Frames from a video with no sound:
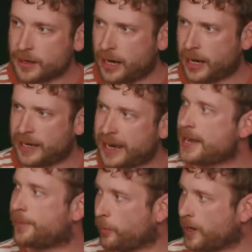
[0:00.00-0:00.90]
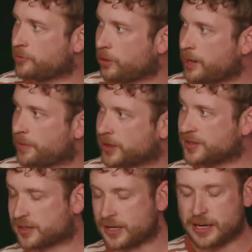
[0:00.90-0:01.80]
uh, Labour win, right?
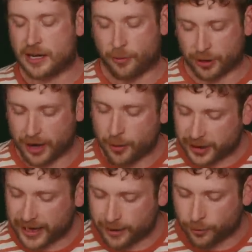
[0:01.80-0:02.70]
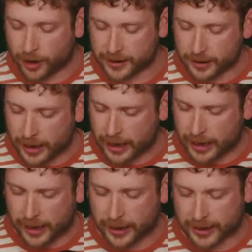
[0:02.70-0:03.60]
Because I want to I want to get it right.
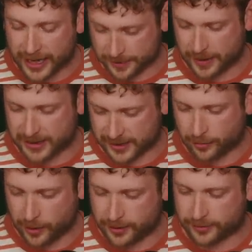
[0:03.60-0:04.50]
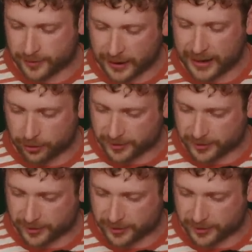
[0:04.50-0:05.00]
Uh, Keir's meeting with the leader of